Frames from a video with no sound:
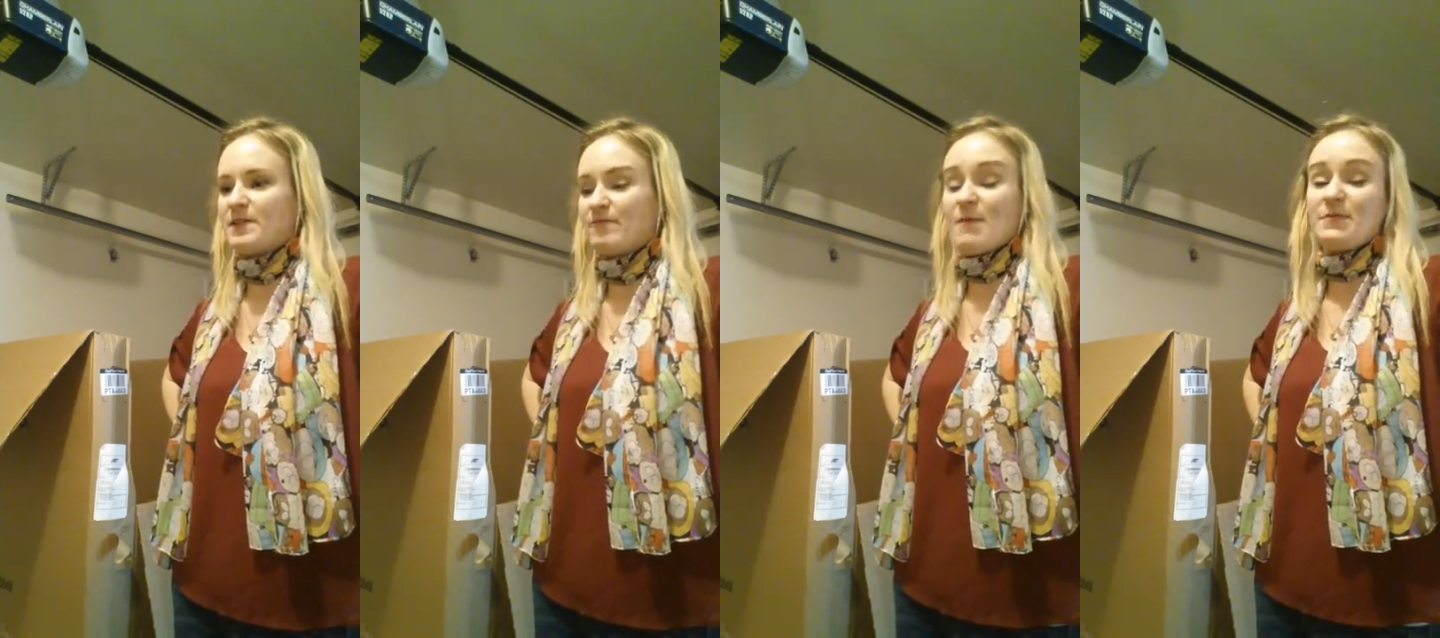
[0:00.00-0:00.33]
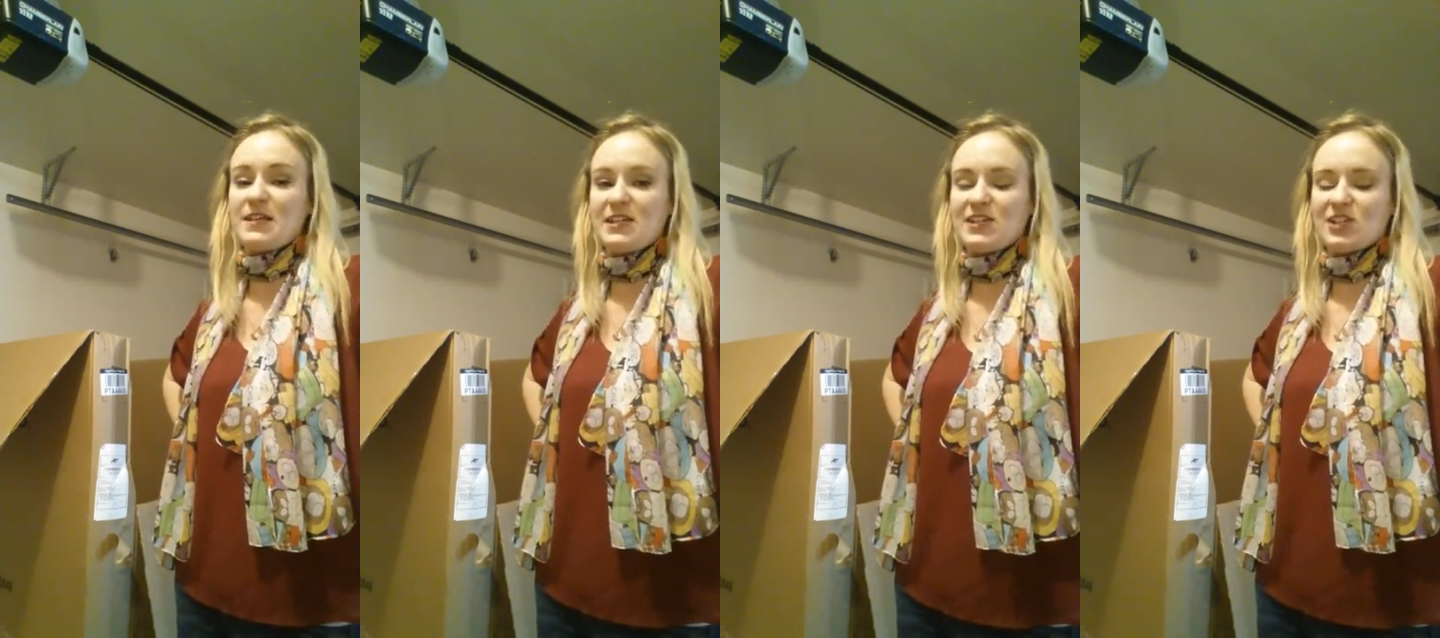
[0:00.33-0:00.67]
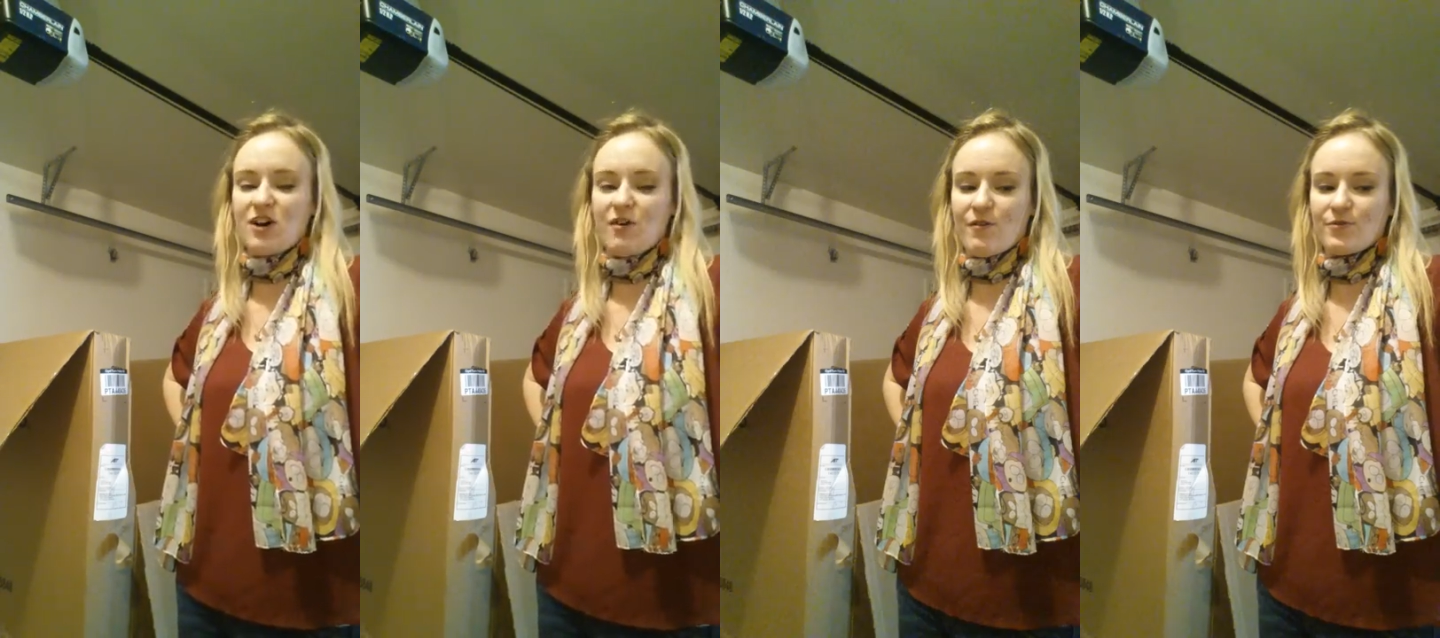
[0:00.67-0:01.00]
from the
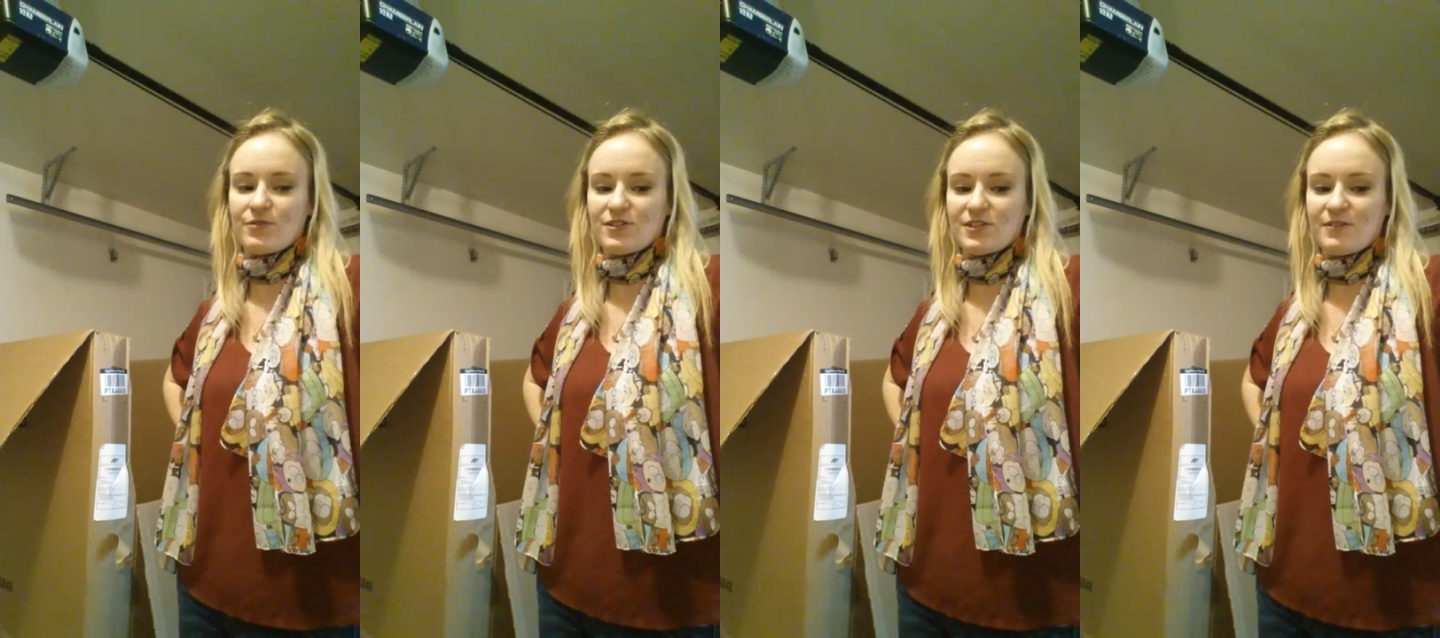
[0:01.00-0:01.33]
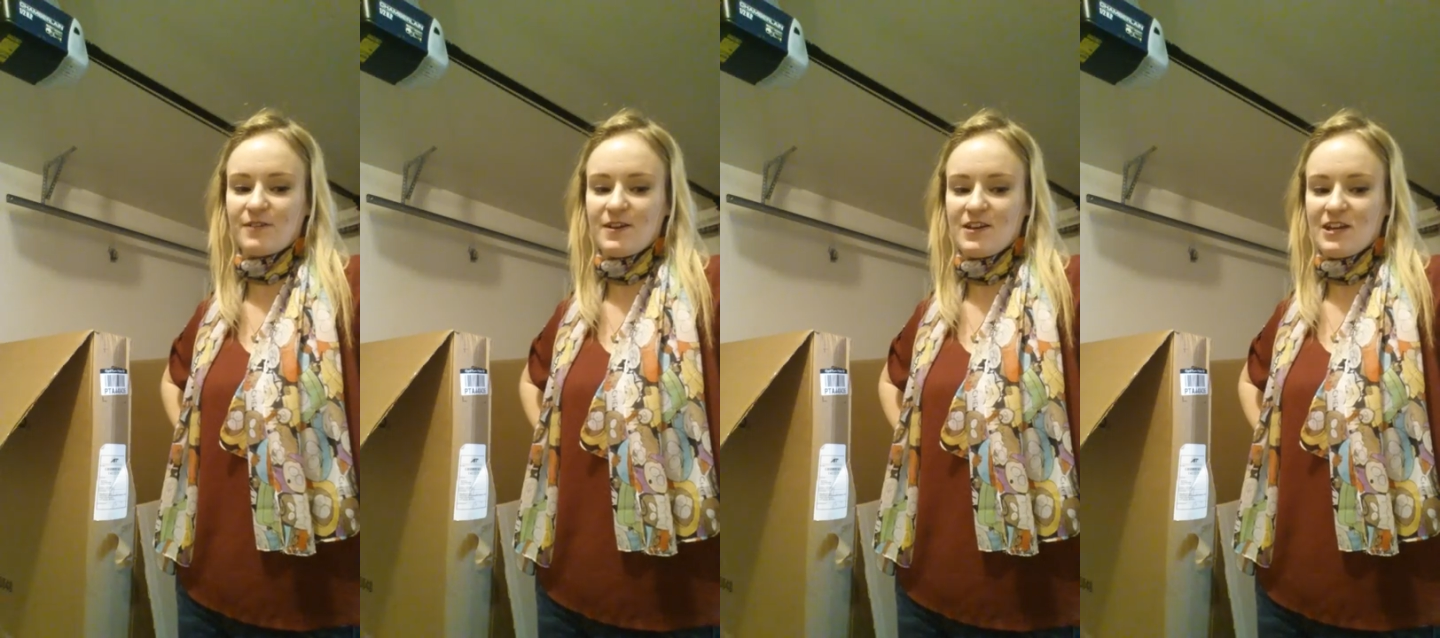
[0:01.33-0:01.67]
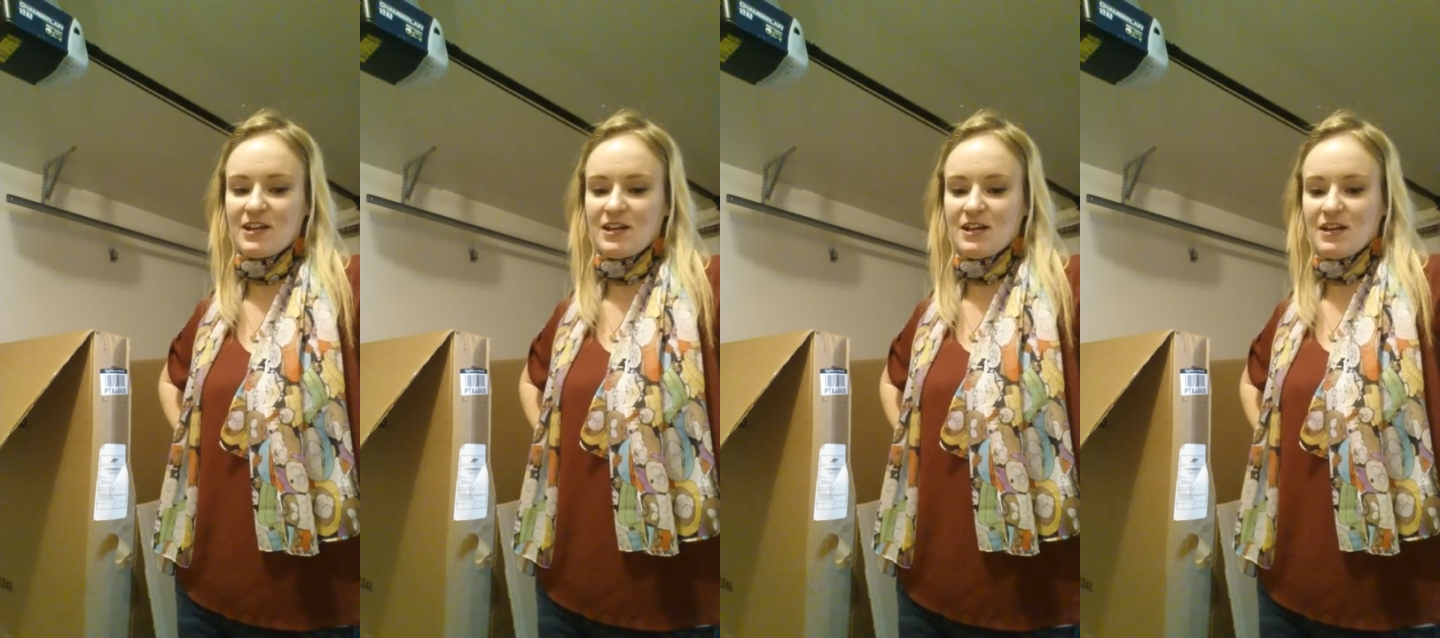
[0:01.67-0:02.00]
East Coast,
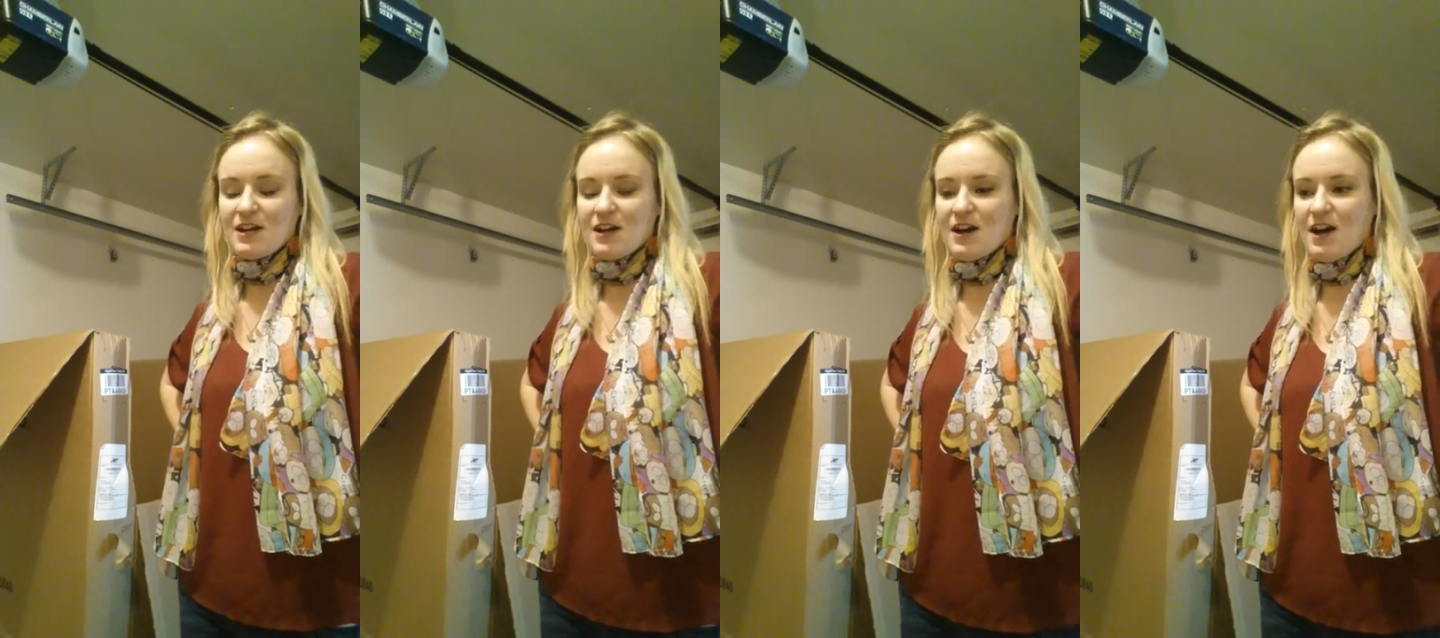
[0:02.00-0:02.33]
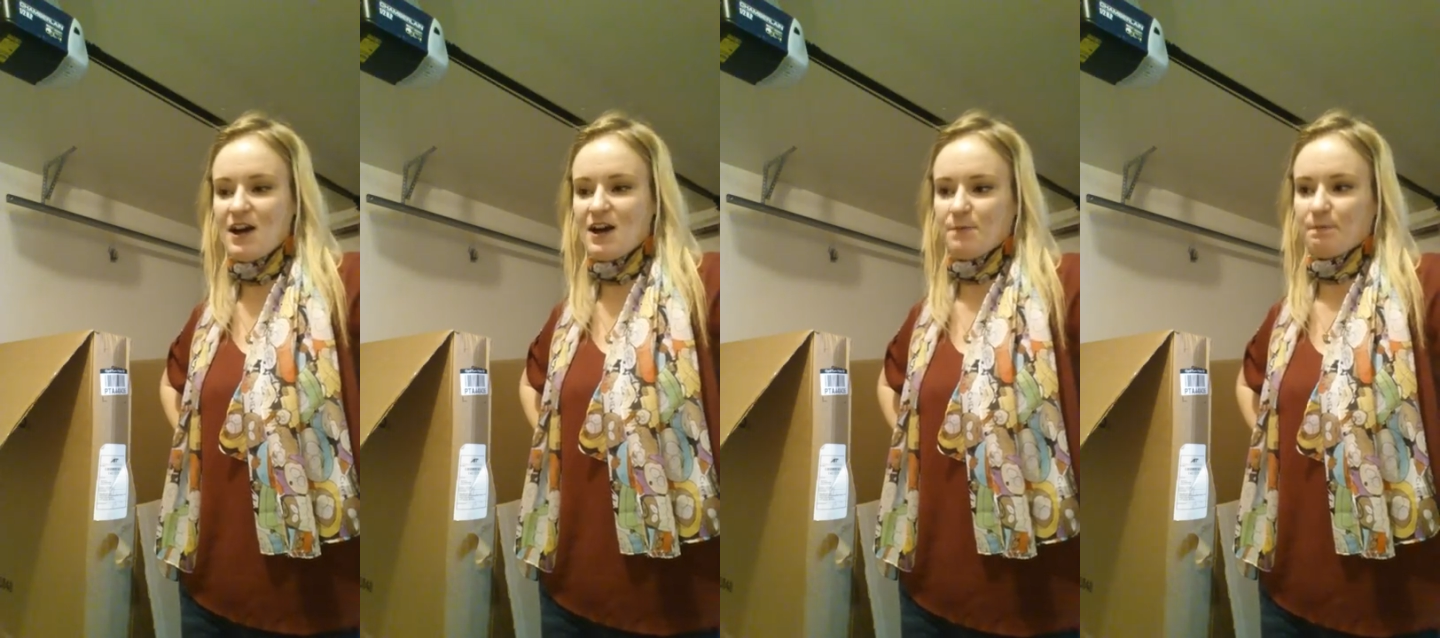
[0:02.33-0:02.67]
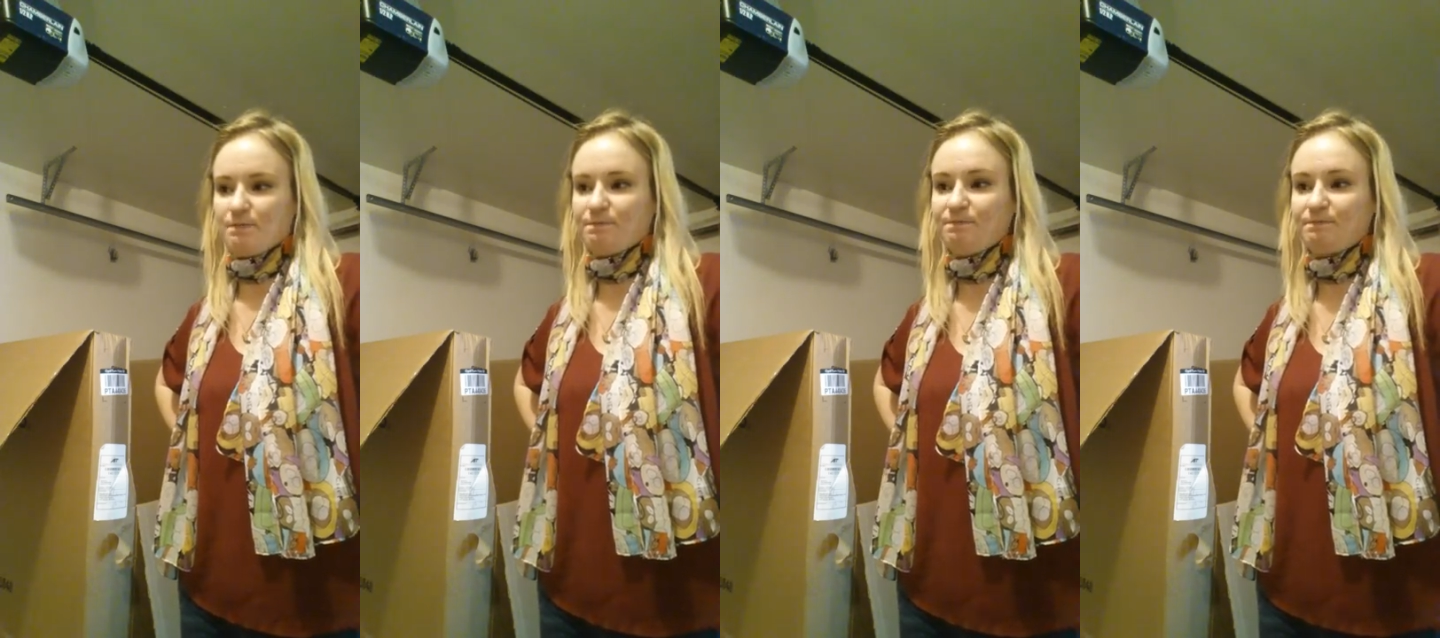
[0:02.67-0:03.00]

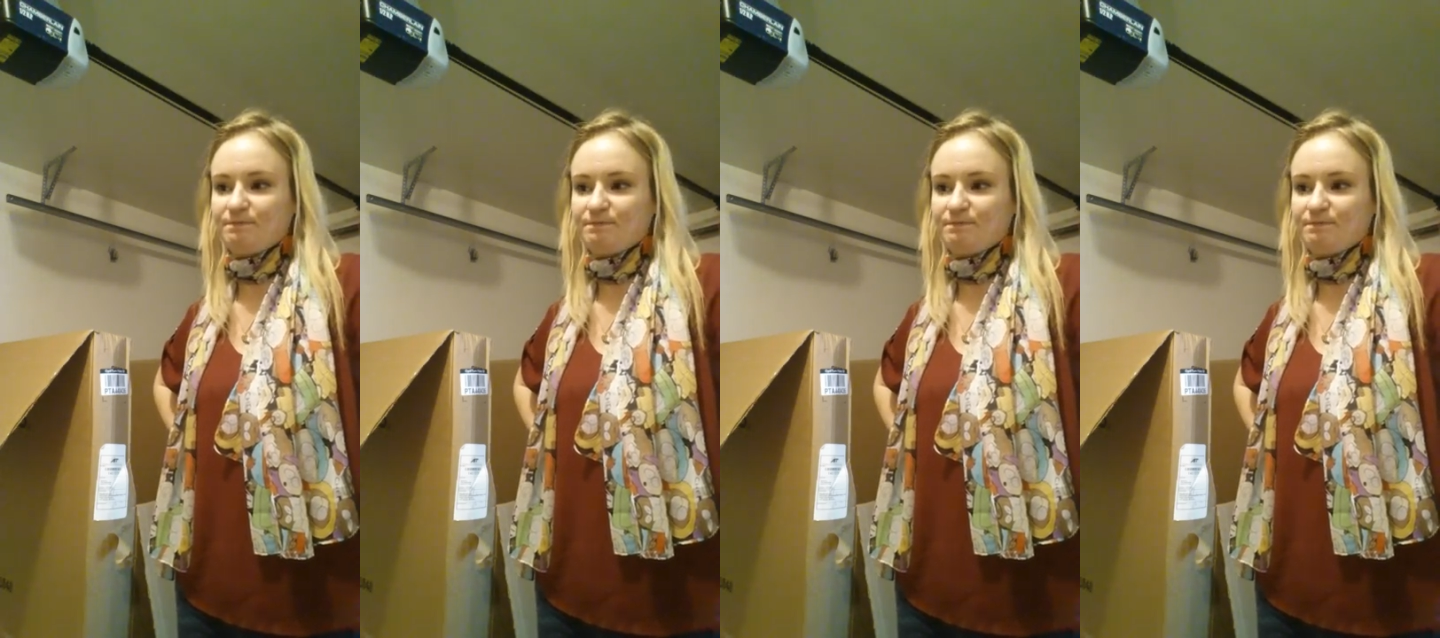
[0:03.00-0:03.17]
um,